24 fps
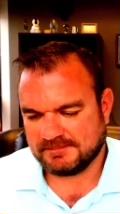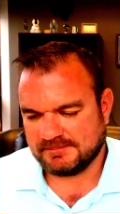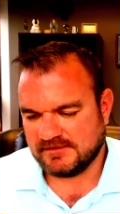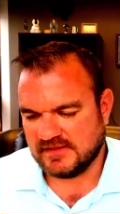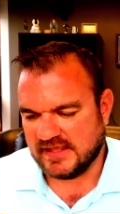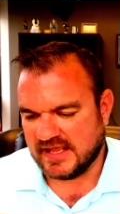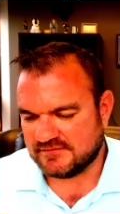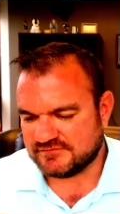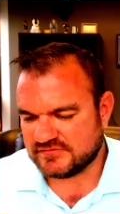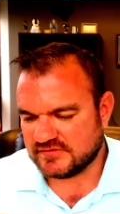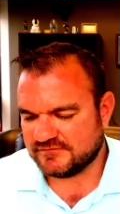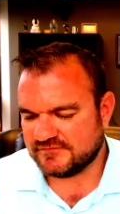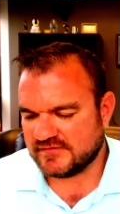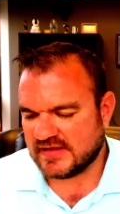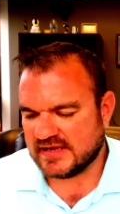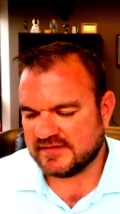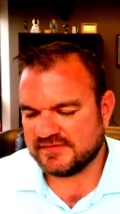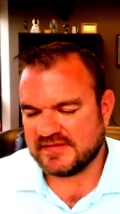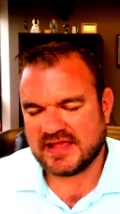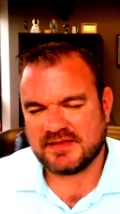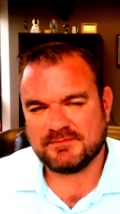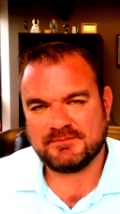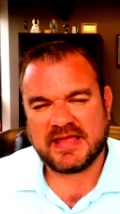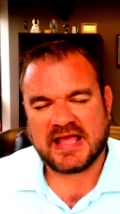You have to
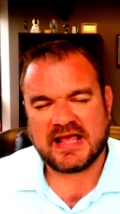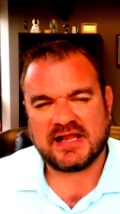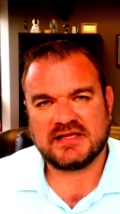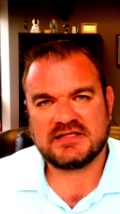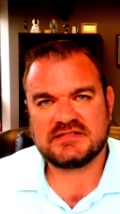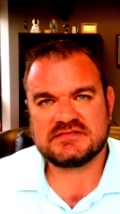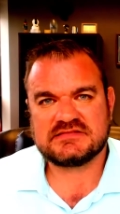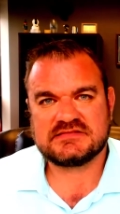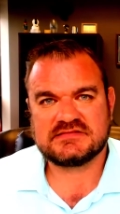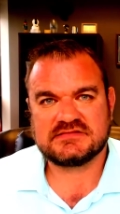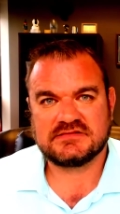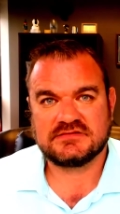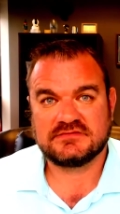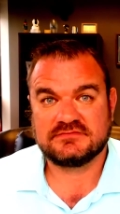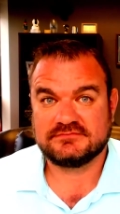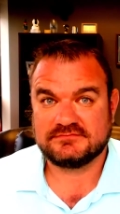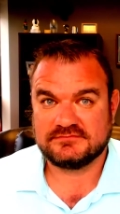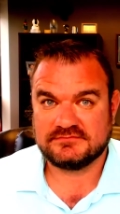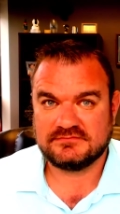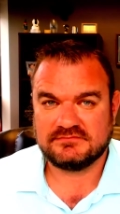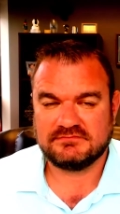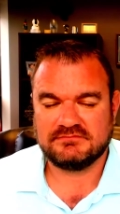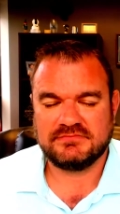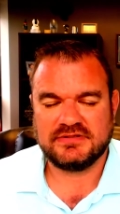find that balance
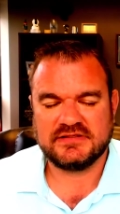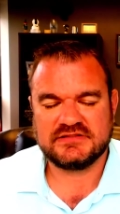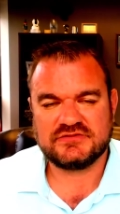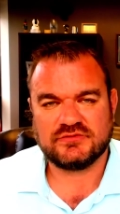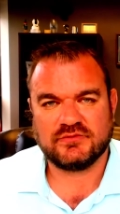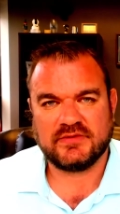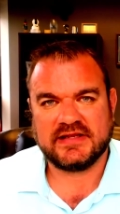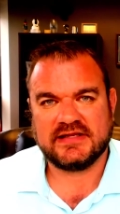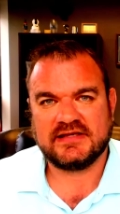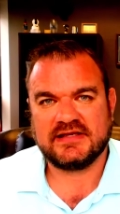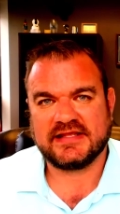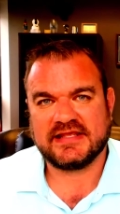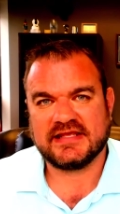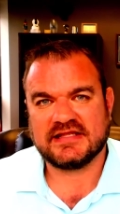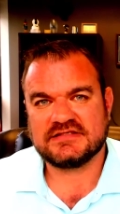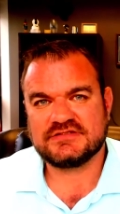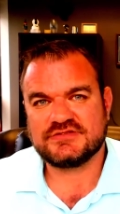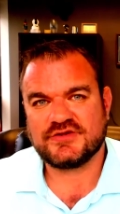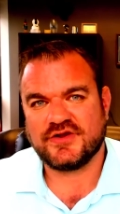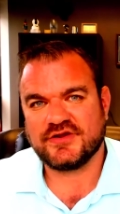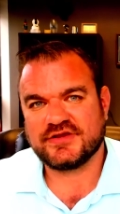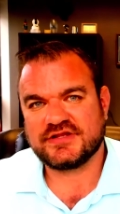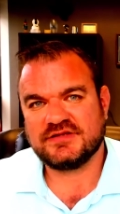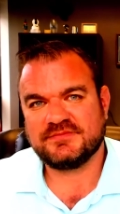between, again,
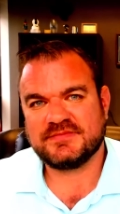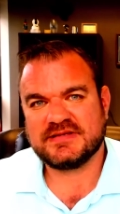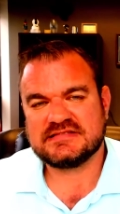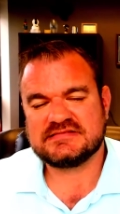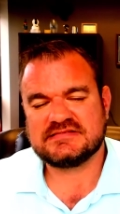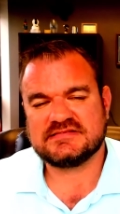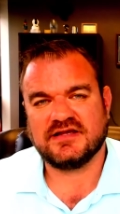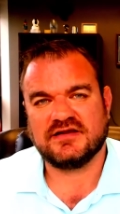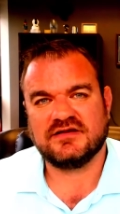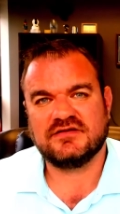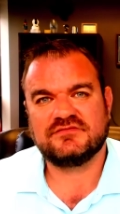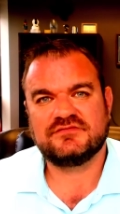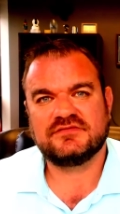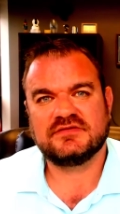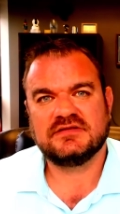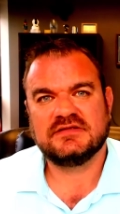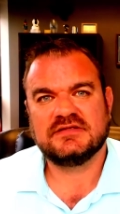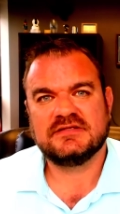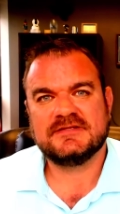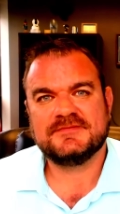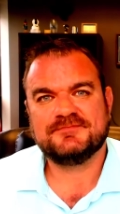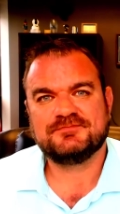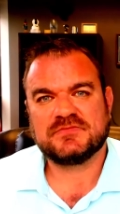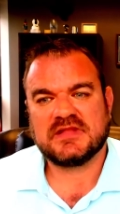talking to myself,
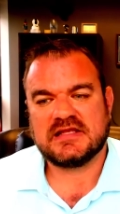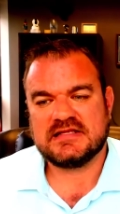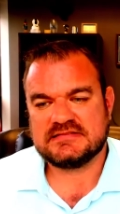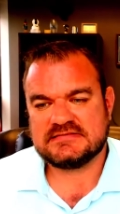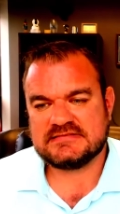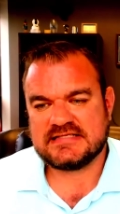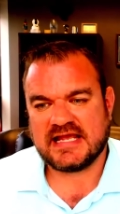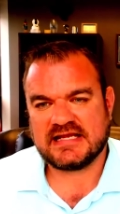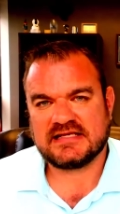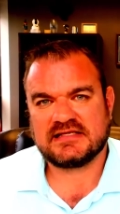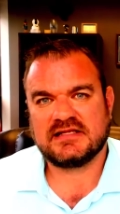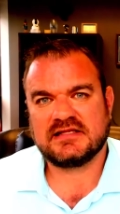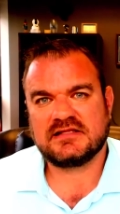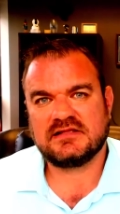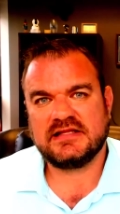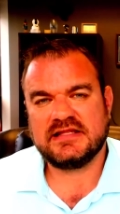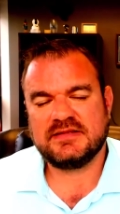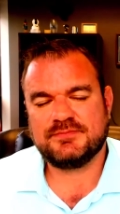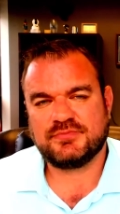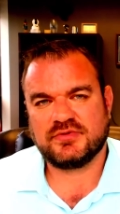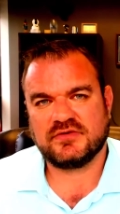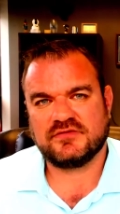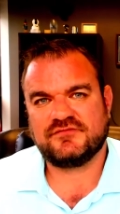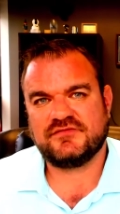technically
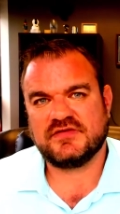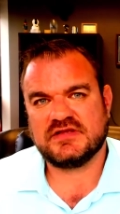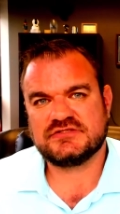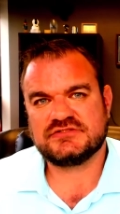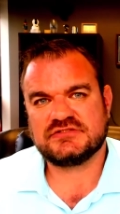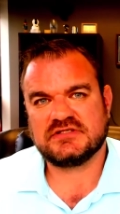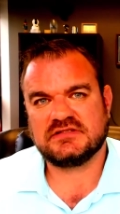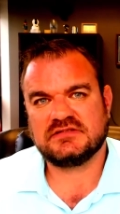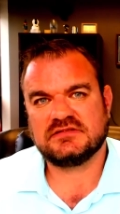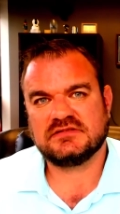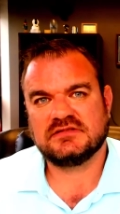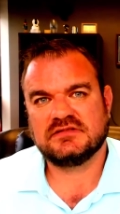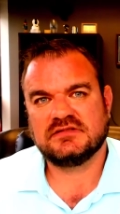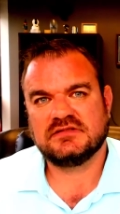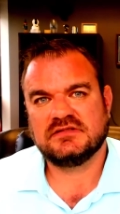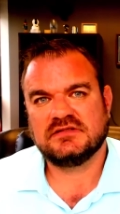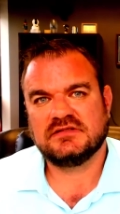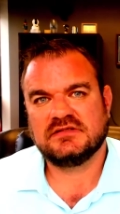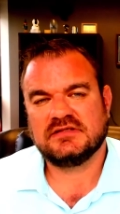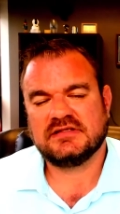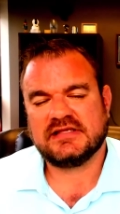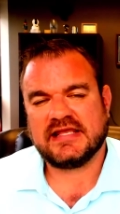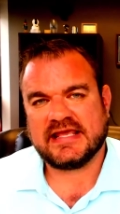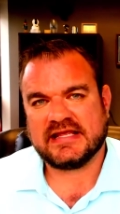proficient
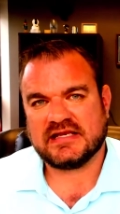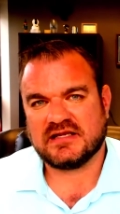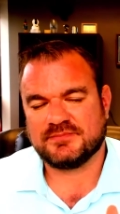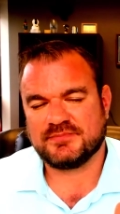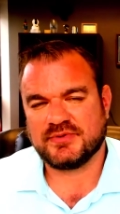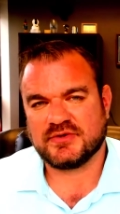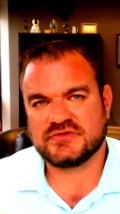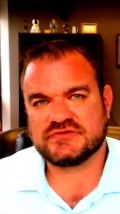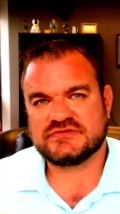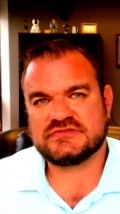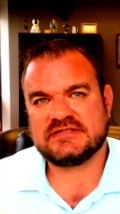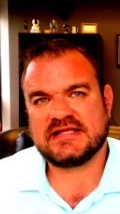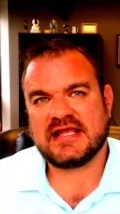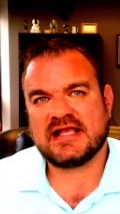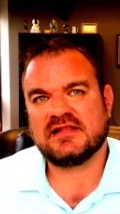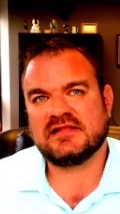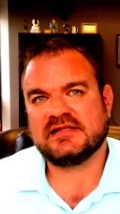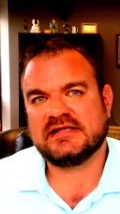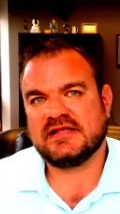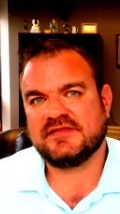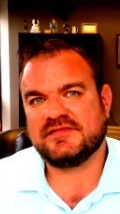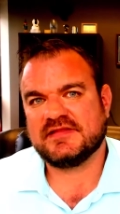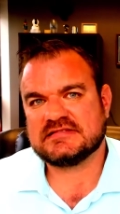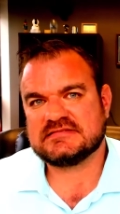and a
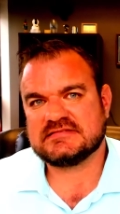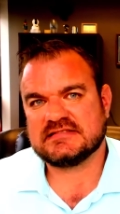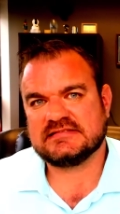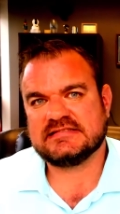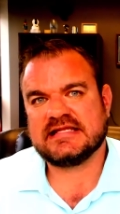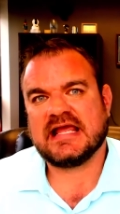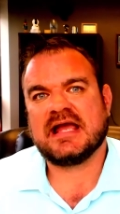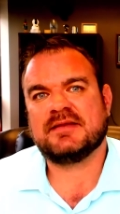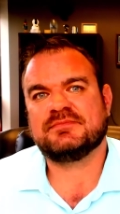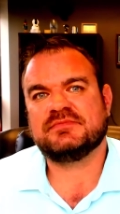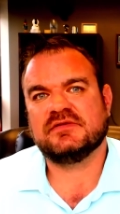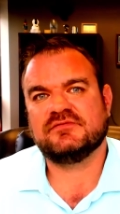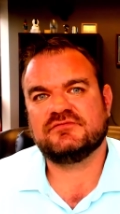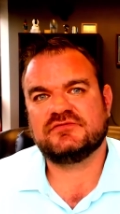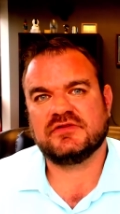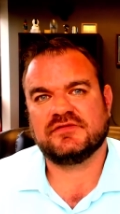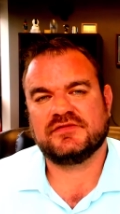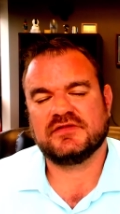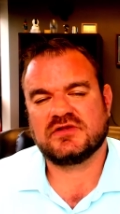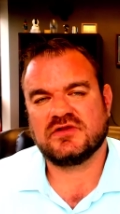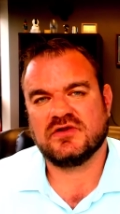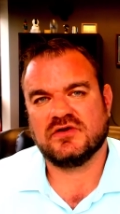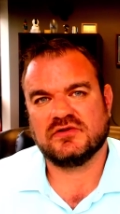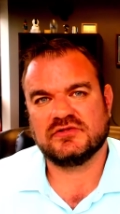personality that's adaptive to
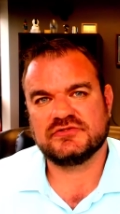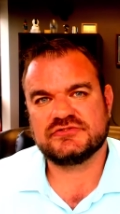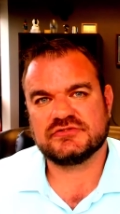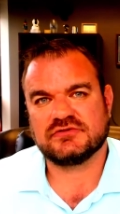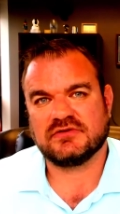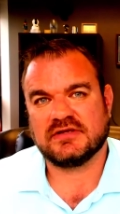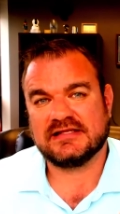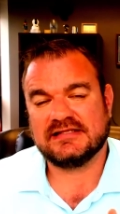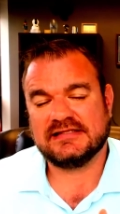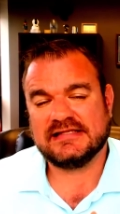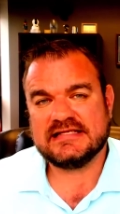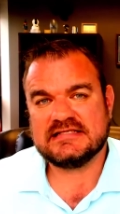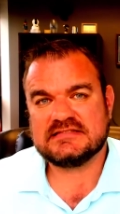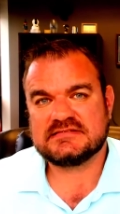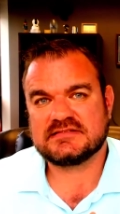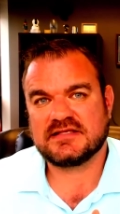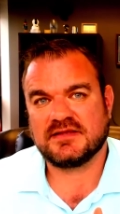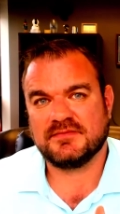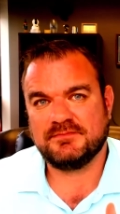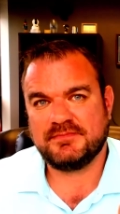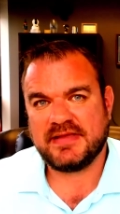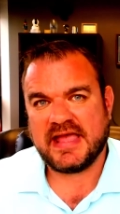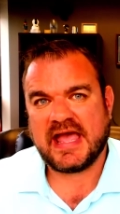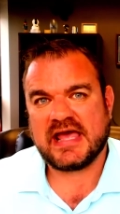the culture, at least
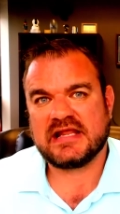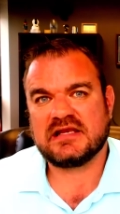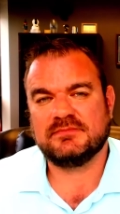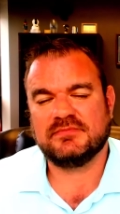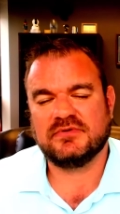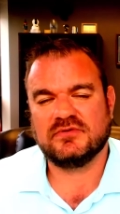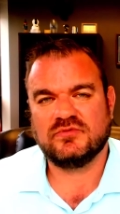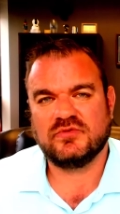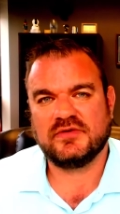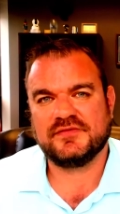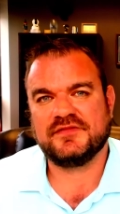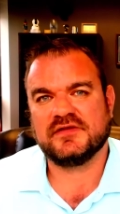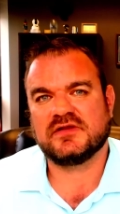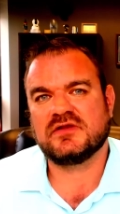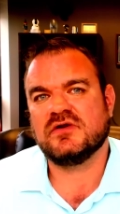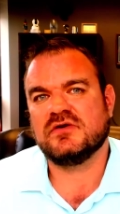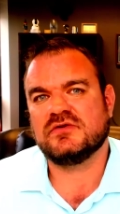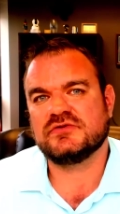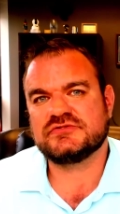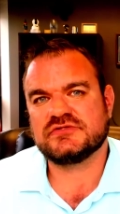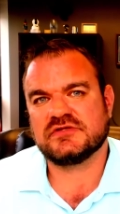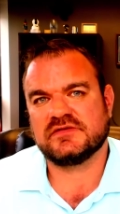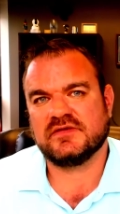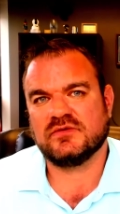compatible with the
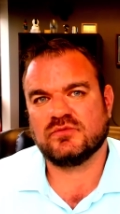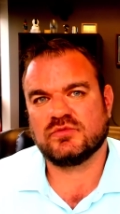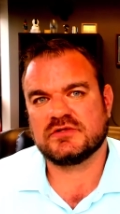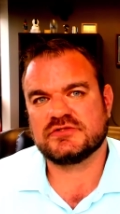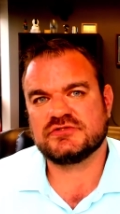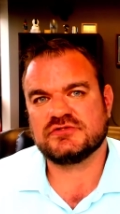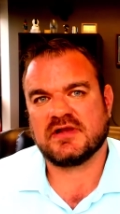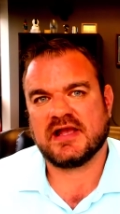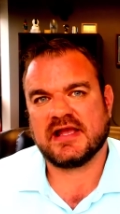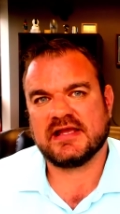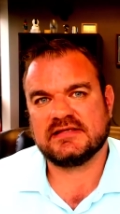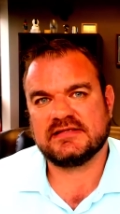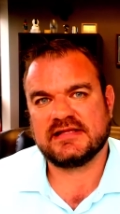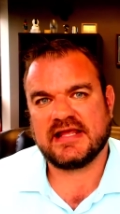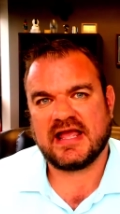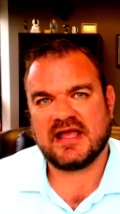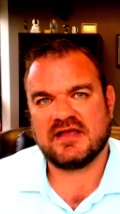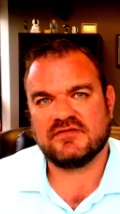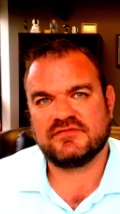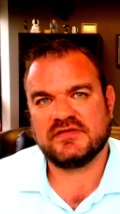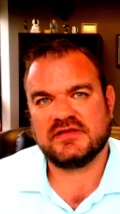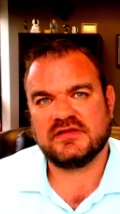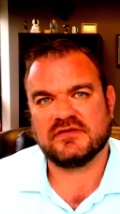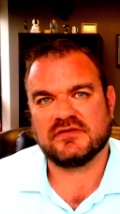culture that we're trying to
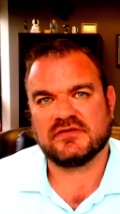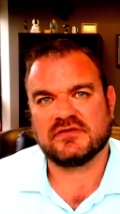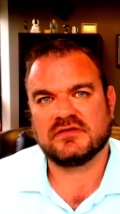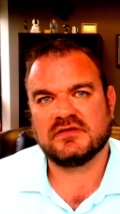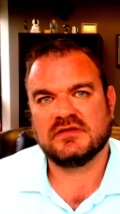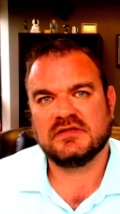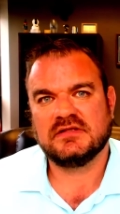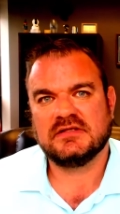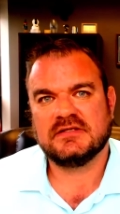have here.